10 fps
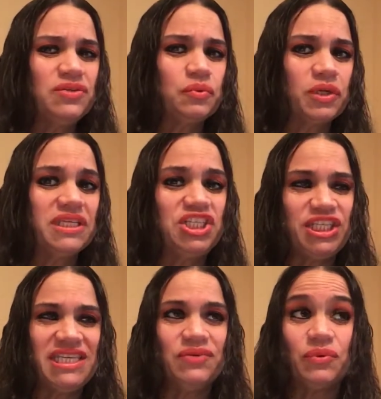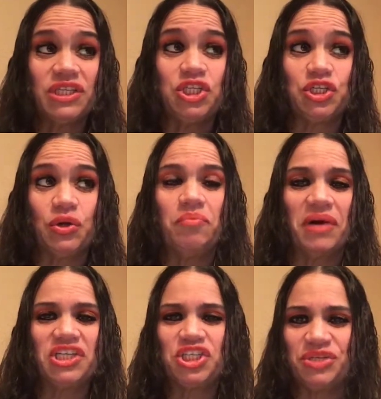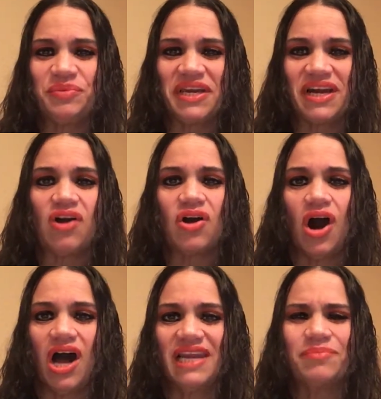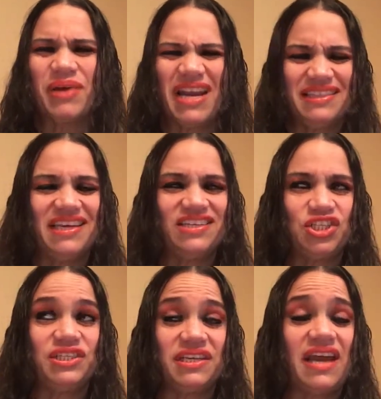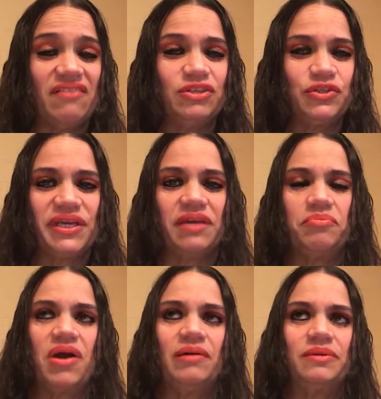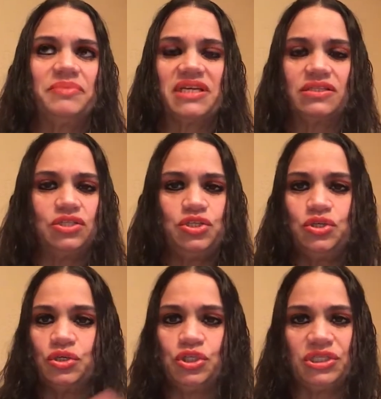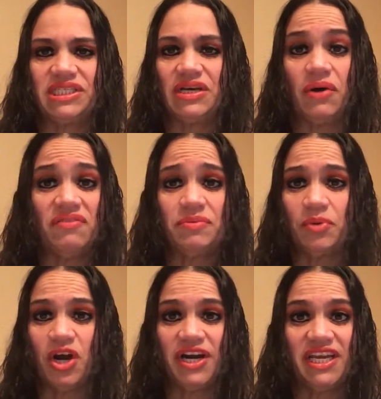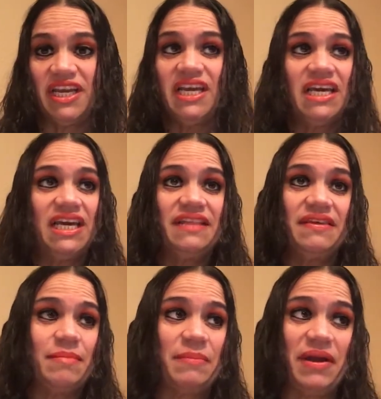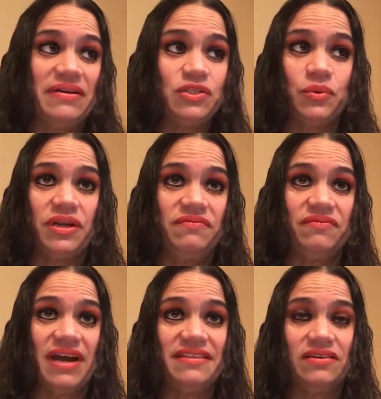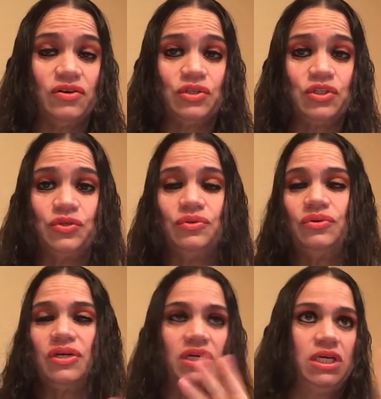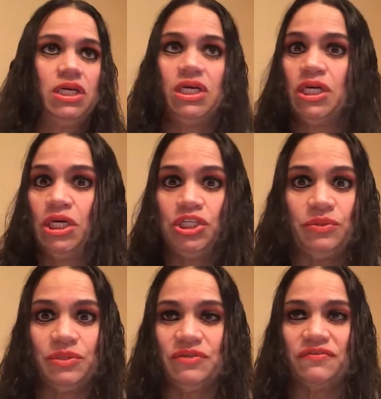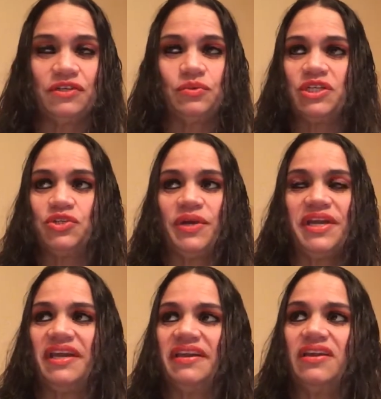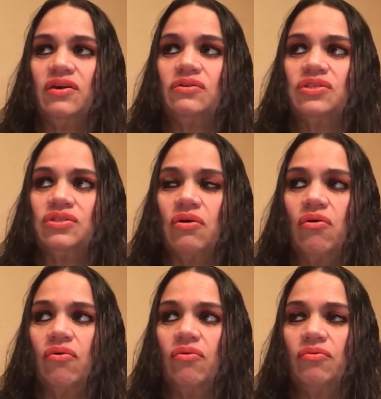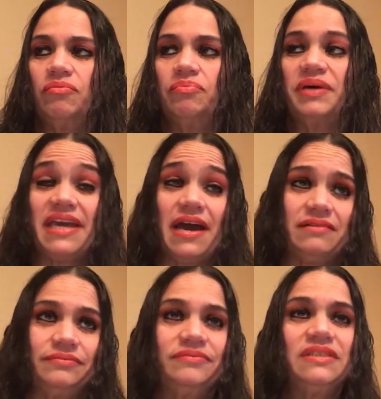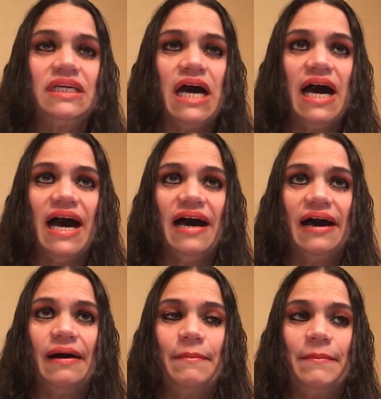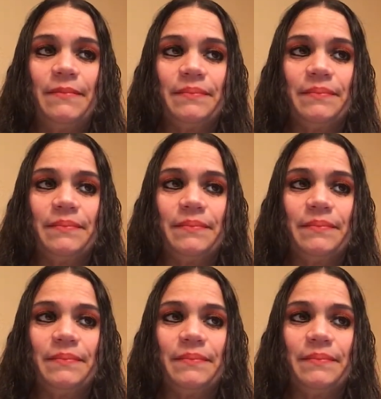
really show much to be an alcoholic, but I think she did have a drinking problem because you could just tell every party that my parents would invite her to, she was the first one drinking, you know? So, but yeah. I